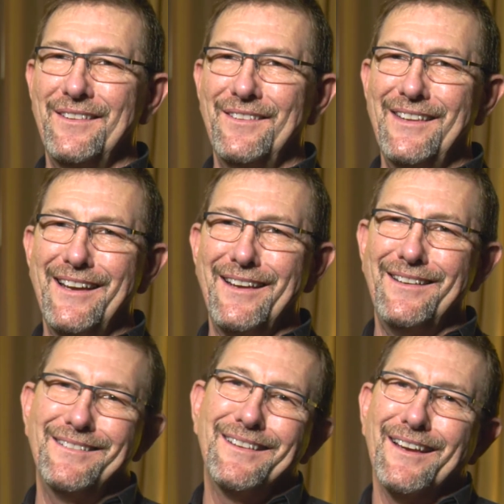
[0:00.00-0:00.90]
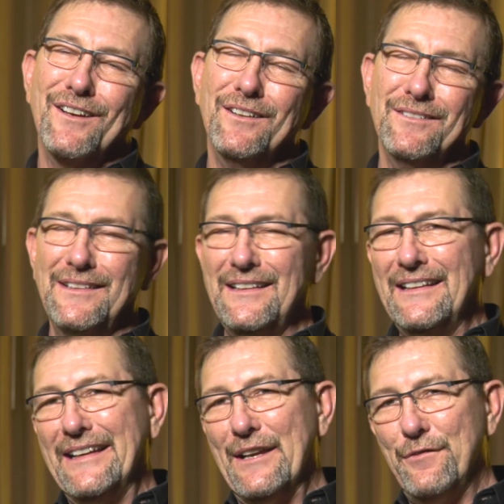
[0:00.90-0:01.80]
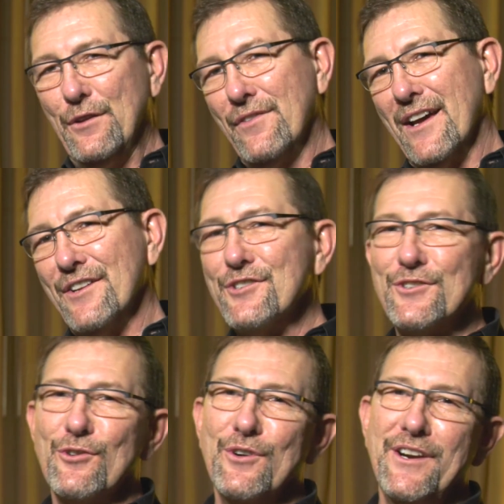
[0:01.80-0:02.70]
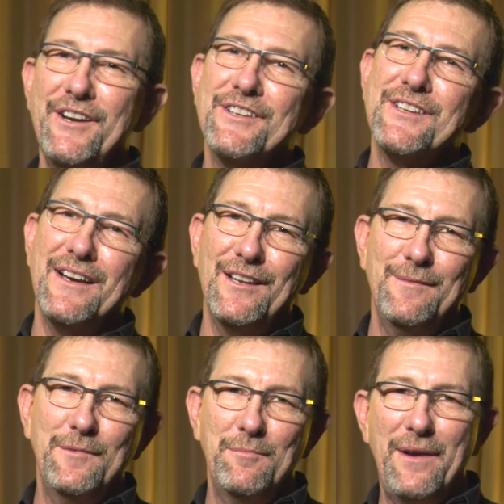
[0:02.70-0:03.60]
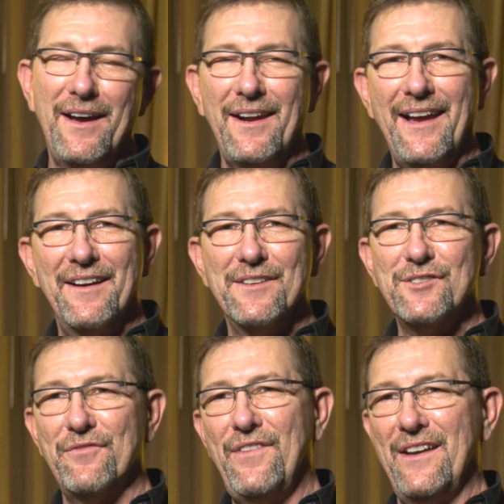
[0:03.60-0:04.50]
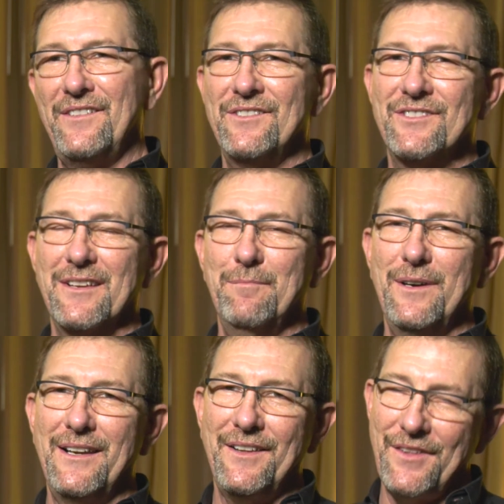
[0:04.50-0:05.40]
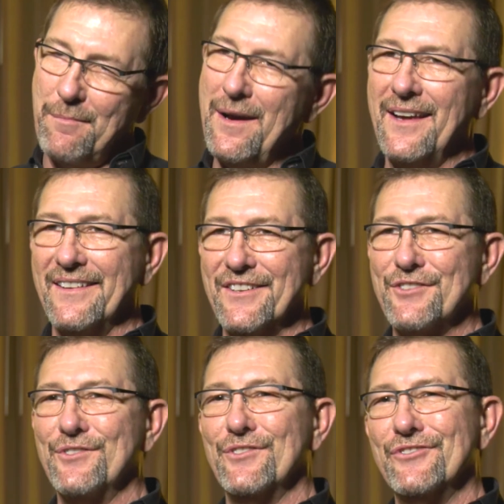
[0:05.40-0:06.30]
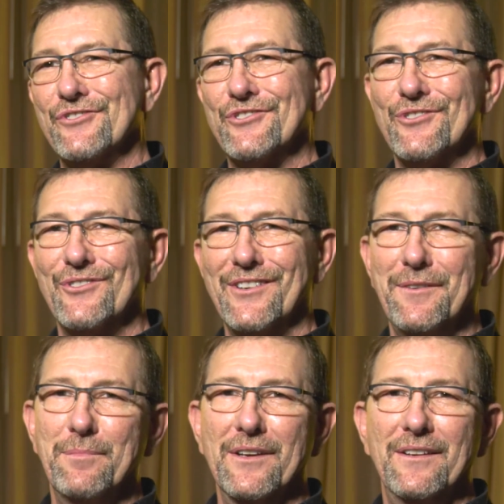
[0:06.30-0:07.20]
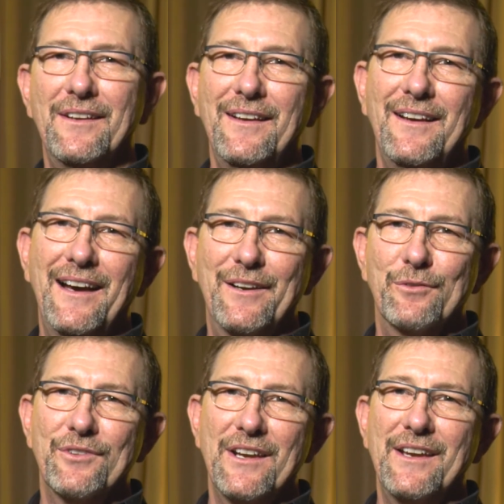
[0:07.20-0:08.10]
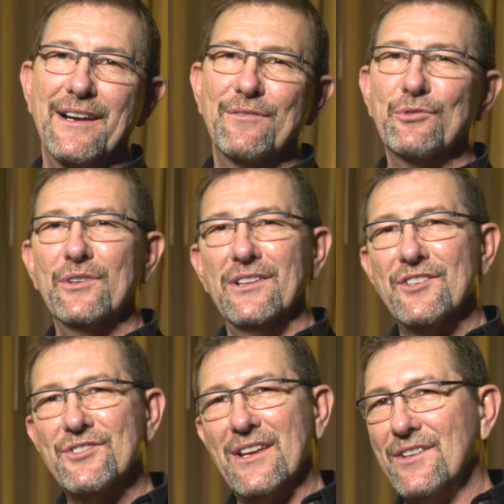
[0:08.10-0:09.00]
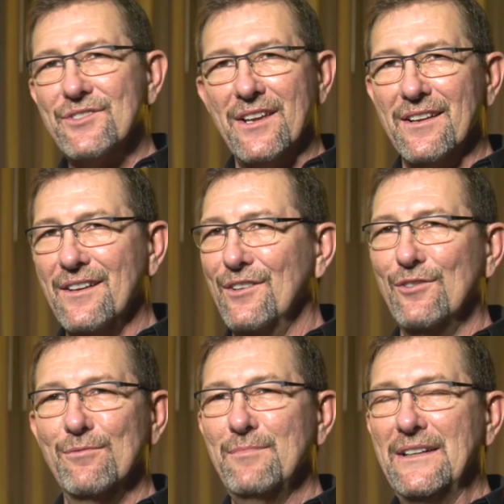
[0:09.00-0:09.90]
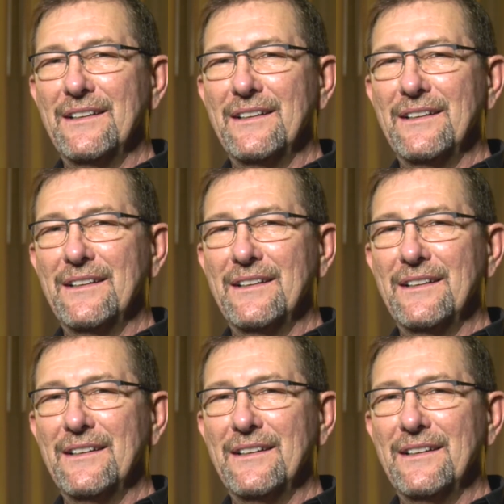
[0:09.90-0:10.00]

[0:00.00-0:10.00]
they'll if you've got a story to tell them about how it's affected somebody, they might listen to the story, but I don't think it ever really sinks in home.